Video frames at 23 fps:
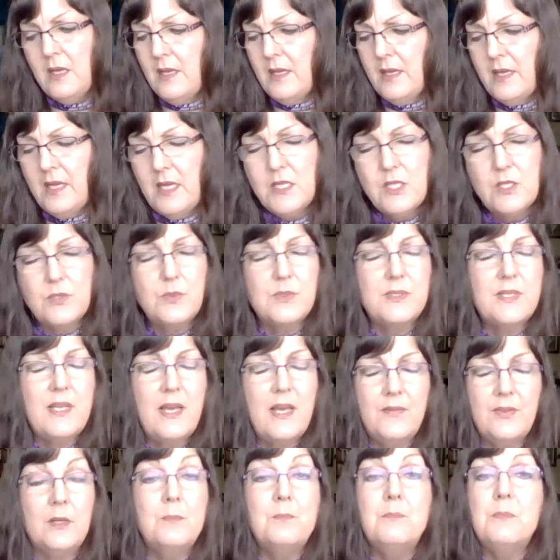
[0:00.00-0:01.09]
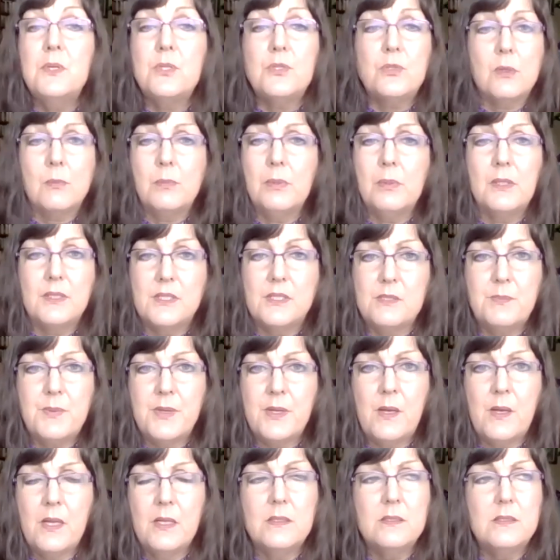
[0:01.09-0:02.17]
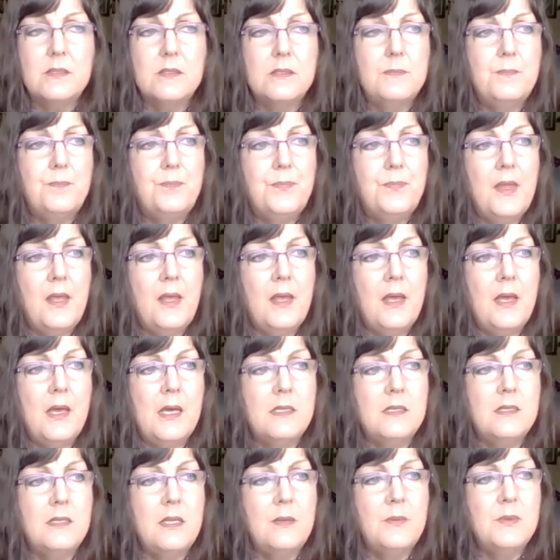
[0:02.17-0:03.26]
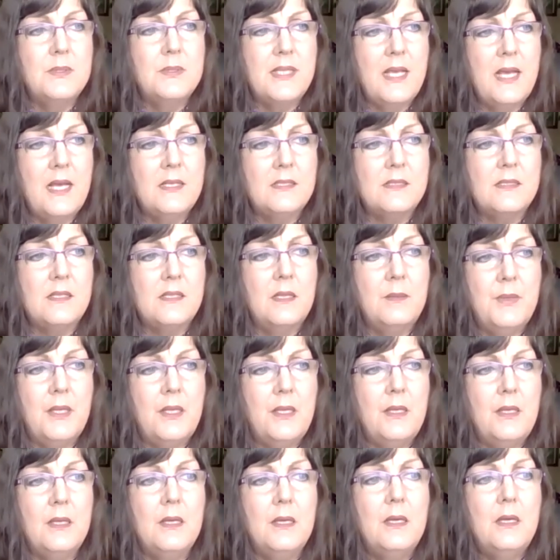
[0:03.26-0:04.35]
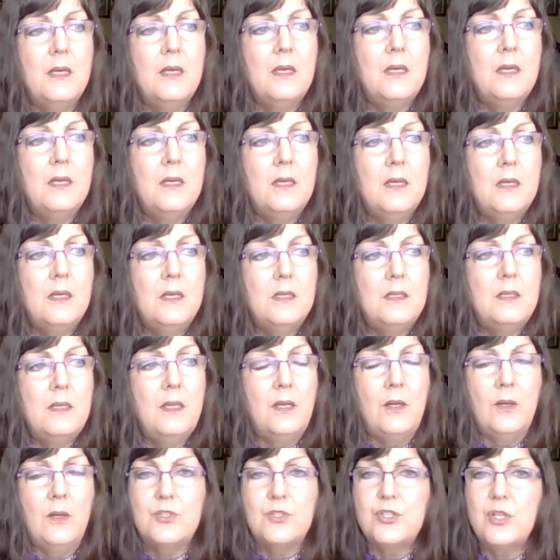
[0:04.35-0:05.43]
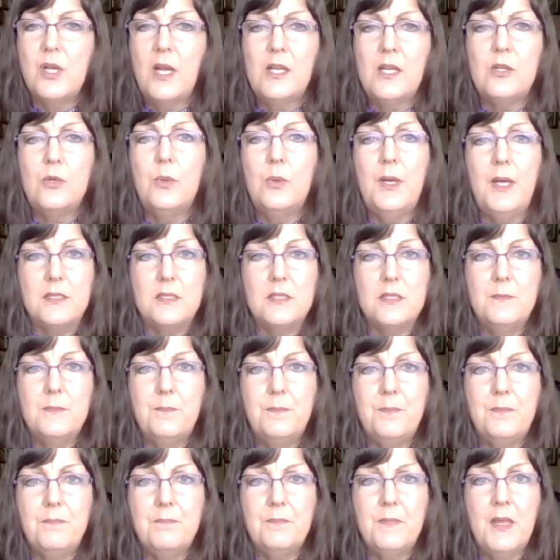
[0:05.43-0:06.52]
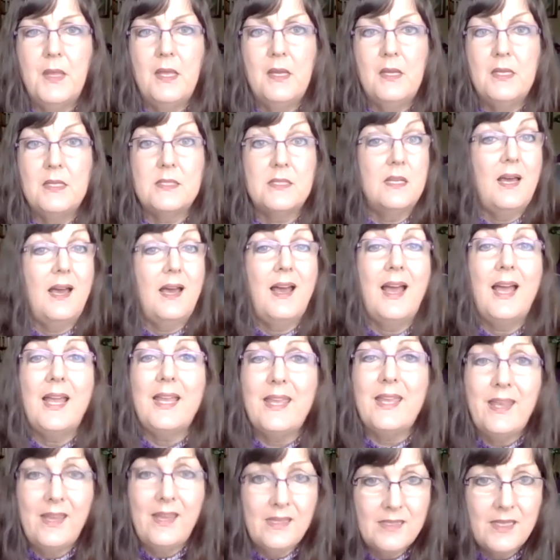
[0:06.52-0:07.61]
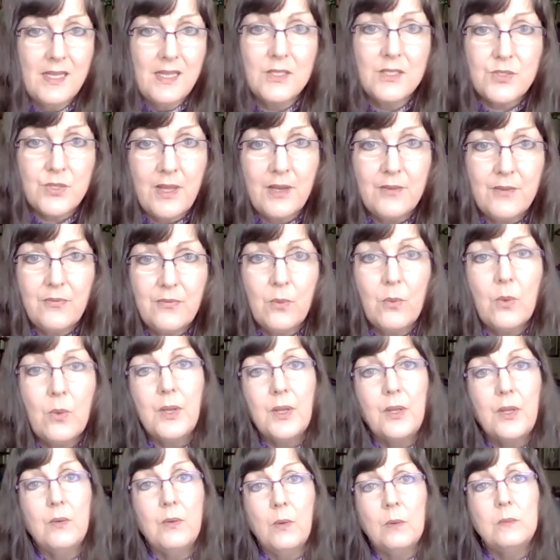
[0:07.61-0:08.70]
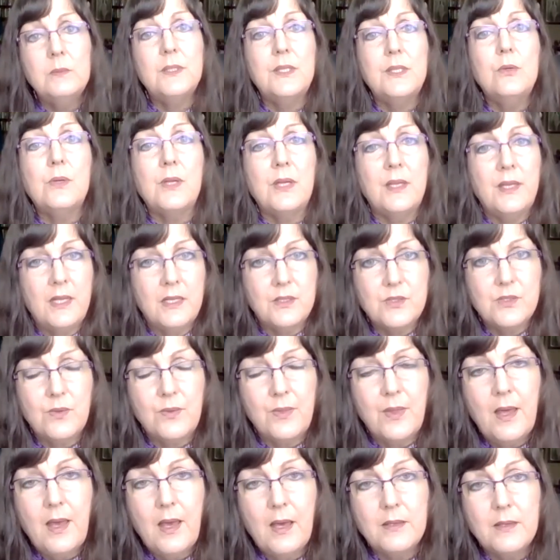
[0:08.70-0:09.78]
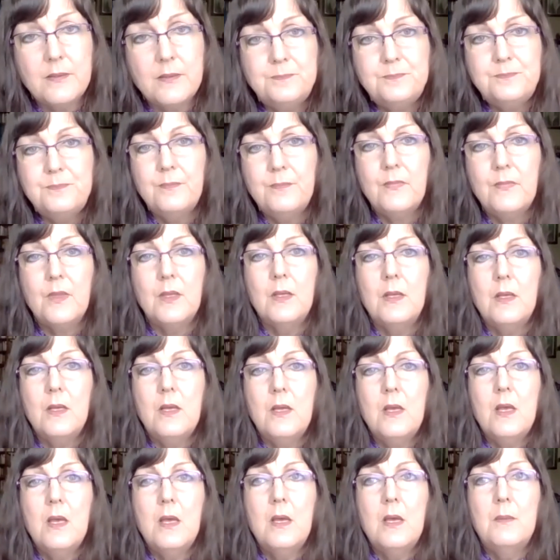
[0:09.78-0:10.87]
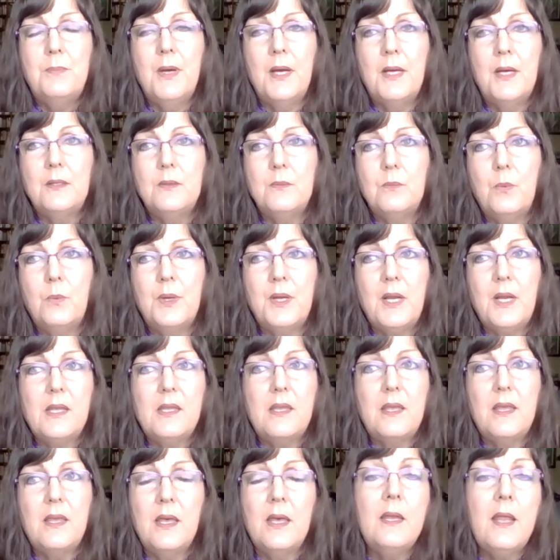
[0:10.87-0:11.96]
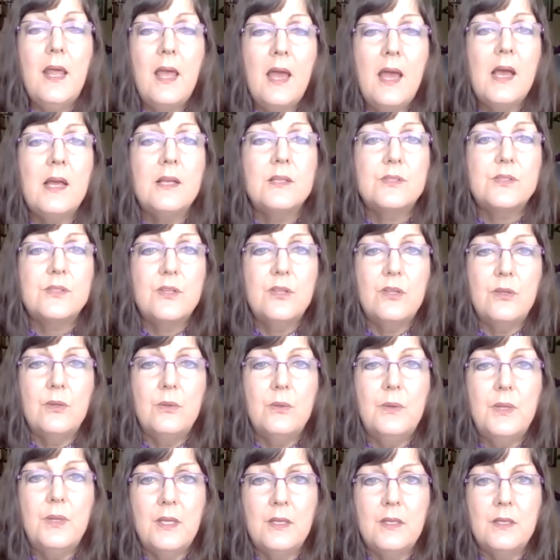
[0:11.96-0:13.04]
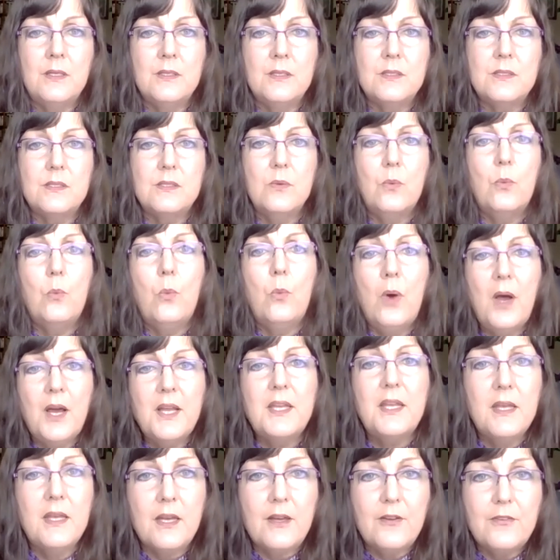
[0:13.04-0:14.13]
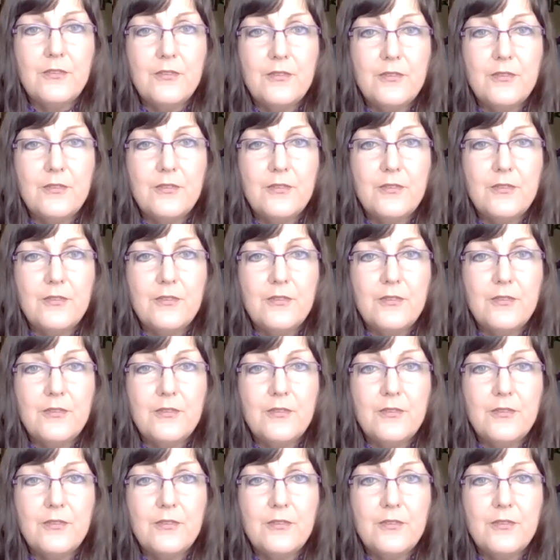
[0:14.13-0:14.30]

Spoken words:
he just was having a miserable experience. And he was asking me, you know, should I quit? And I said, I can't answer that for you. Only you can answer that. But what I can ask you is, what if